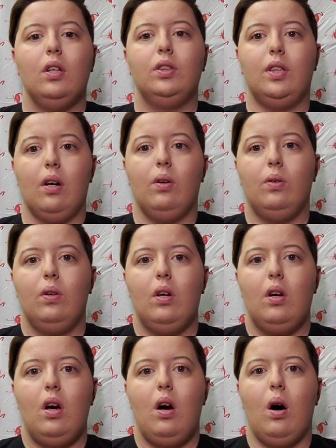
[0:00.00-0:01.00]
So,
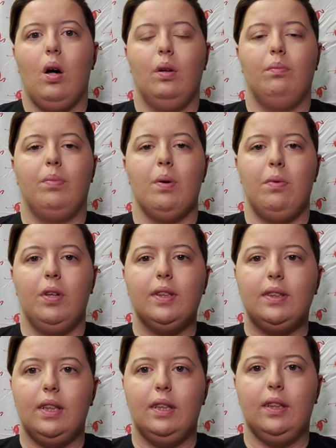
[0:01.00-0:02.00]
on
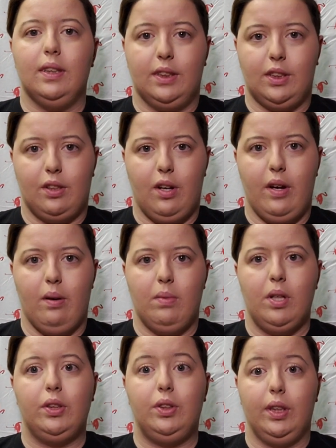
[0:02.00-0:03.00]
Bermuda's Instagram,
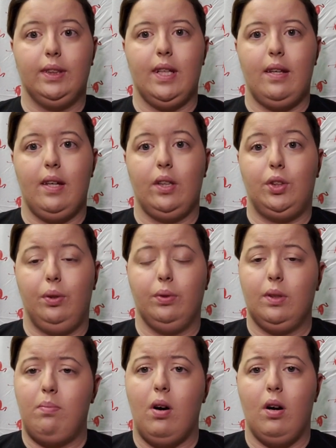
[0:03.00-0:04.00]
she said that she
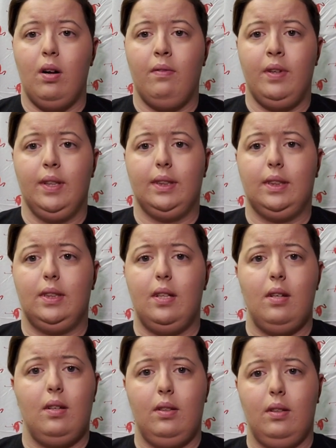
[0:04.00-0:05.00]
was a part of this
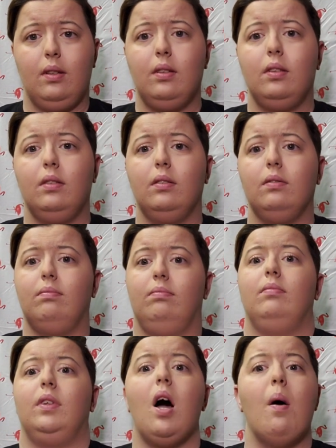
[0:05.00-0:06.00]

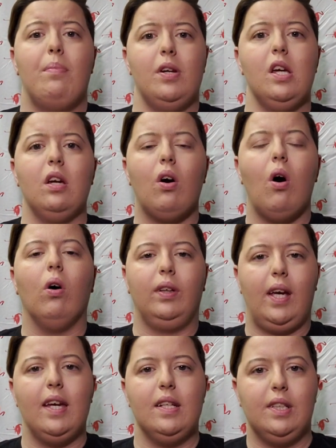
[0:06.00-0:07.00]
company called
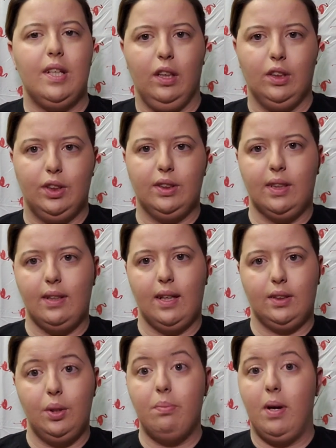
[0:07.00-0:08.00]
Kane Intelligence, and
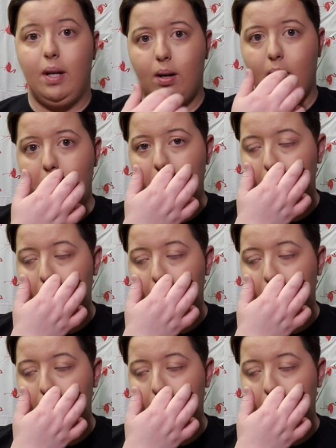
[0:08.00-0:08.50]
that's who made her.